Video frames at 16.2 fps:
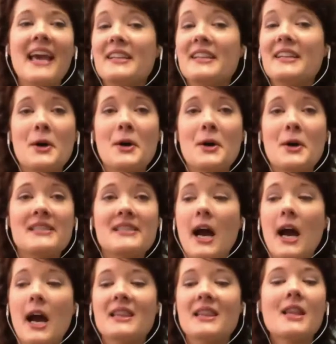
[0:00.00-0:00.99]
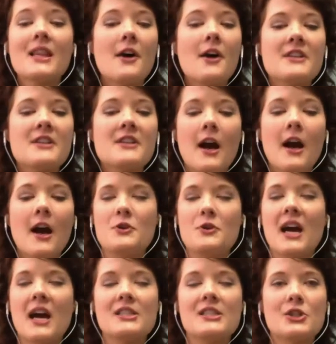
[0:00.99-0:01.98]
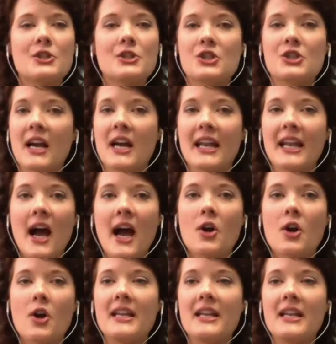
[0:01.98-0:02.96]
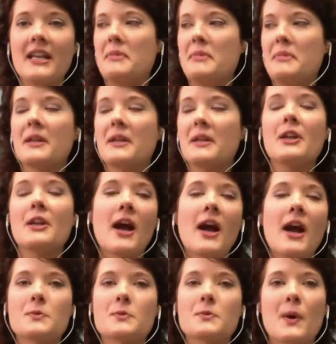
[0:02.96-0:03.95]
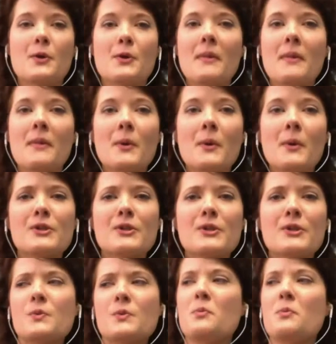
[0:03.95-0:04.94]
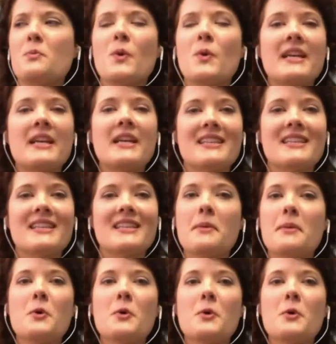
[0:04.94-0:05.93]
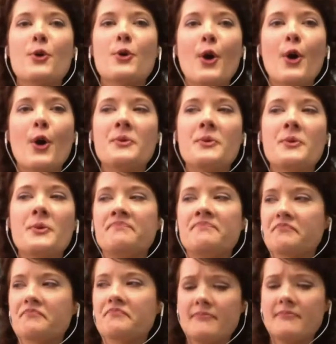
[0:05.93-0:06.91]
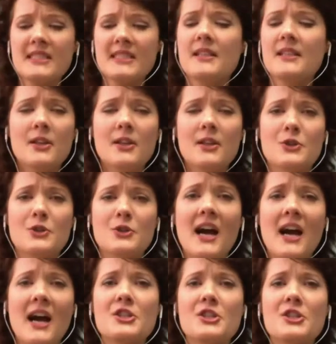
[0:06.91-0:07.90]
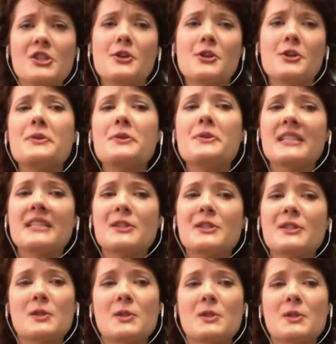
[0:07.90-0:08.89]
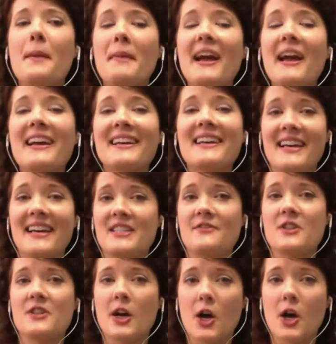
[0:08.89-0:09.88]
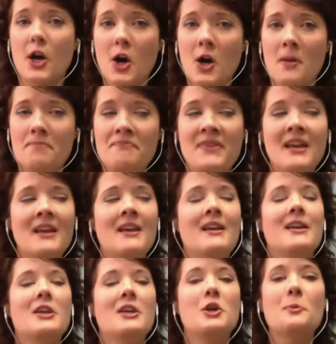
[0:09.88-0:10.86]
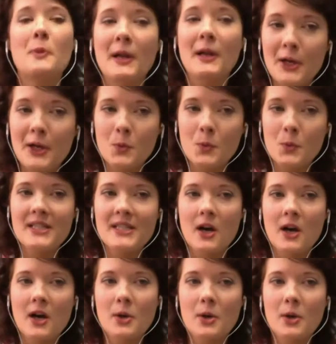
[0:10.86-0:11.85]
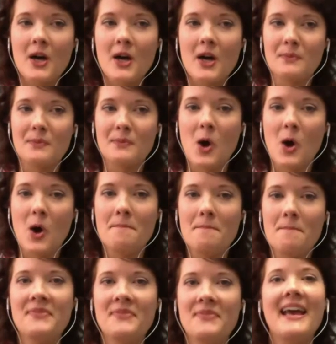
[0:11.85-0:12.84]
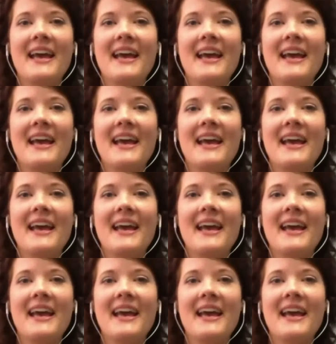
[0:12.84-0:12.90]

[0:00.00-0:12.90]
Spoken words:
Yeah, and so I would love to have you guys just check it out and be able to interact with our other members and really bring to the table your own strategies that you're using. So that's QuietMindCollective.com, coupon code $1 Boss Mom.